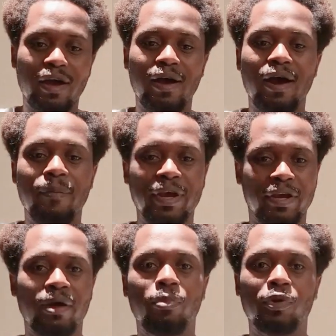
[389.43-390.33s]
I make an
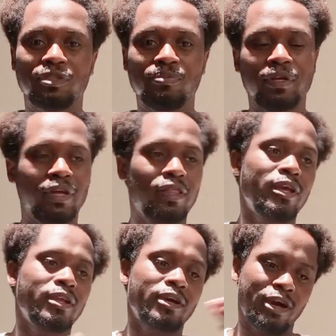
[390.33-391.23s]
appointment and
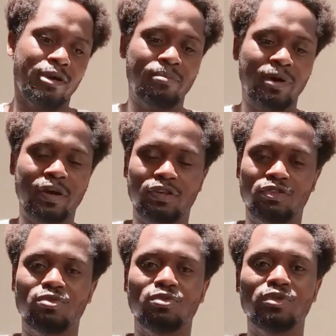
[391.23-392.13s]
then come back
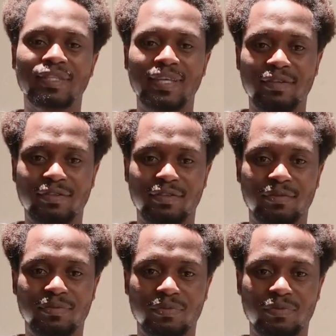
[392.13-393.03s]
to do the test,
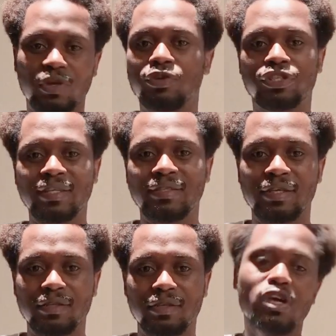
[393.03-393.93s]
which I
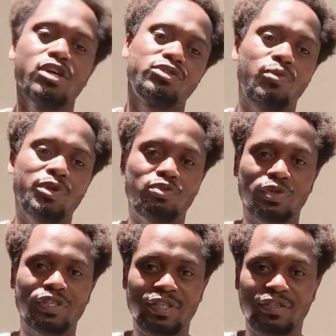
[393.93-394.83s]
did. So I went to
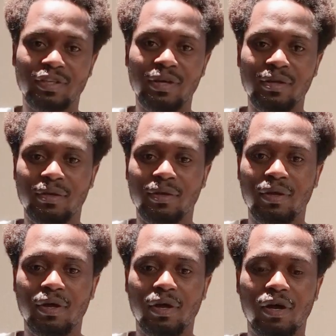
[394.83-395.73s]
register,
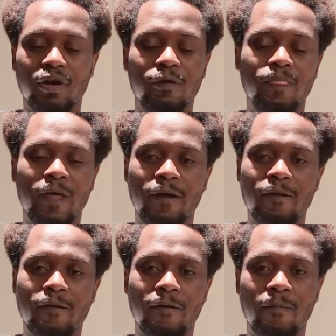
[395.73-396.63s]
and
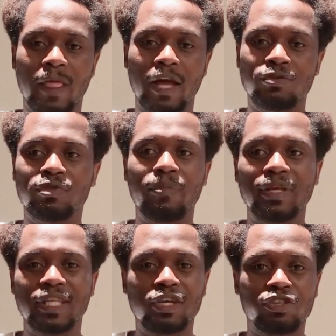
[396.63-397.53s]
then I do the
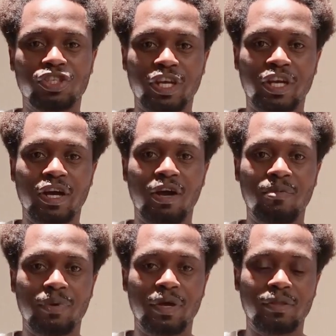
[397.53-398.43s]
medical
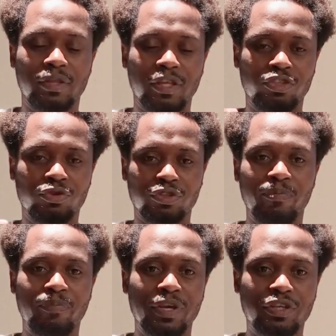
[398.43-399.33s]
checkup, and they took the
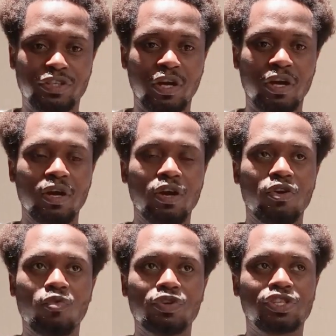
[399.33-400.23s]
picture,
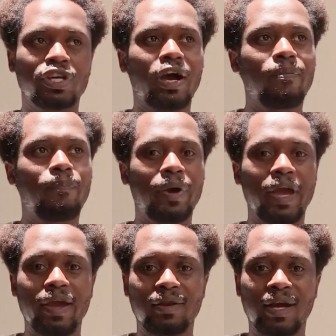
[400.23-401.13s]
which I
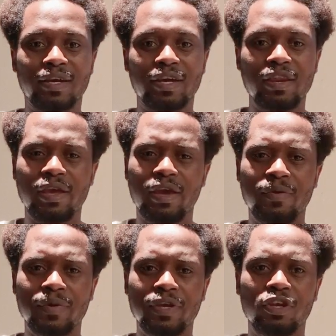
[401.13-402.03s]
pay like
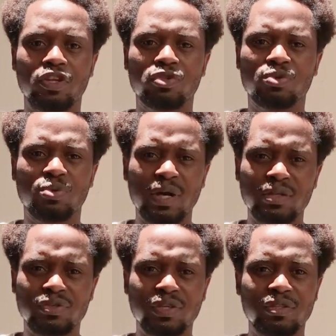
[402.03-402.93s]
nearly
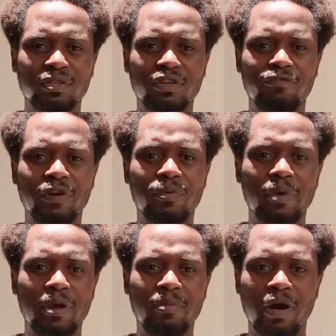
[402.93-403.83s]
200, if I
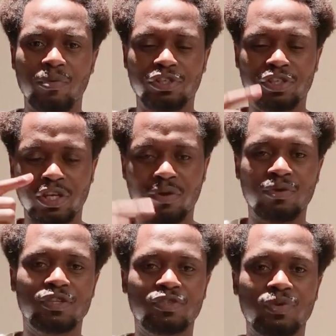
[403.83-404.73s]
remember. I will share on
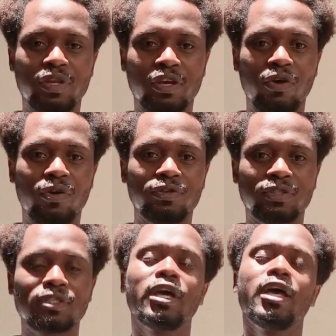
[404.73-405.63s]
the screen the
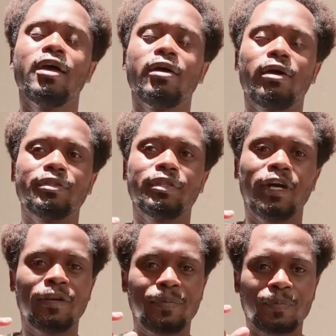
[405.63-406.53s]
cost. And
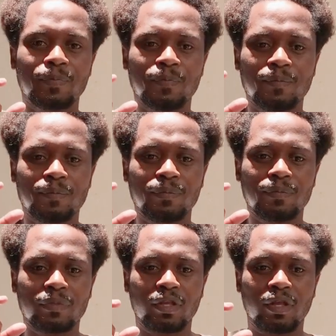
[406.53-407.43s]
then
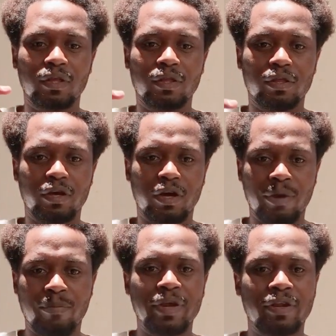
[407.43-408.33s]
I
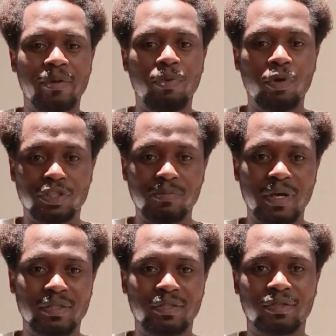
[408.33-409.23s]
made an
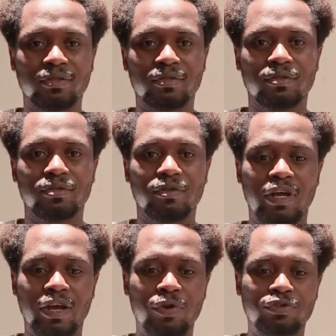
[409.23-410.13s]
appointment.
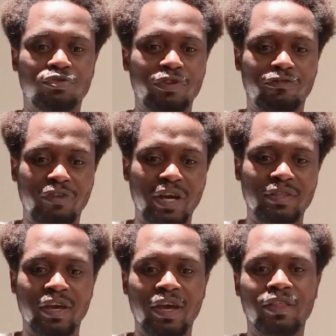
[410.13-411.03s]
I went to the
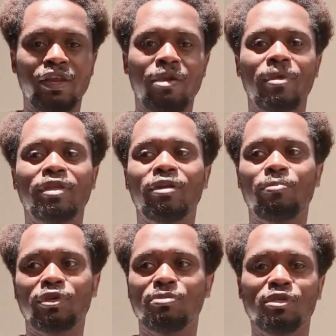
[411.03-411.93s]
Friday, and then I made an
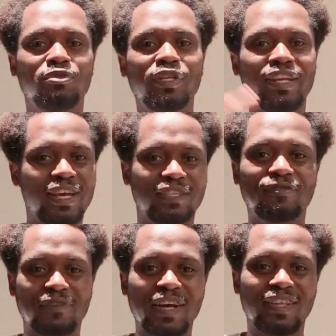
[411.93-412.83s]
appointment to the next
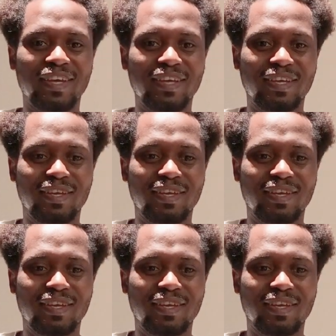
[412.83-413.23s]
Friday.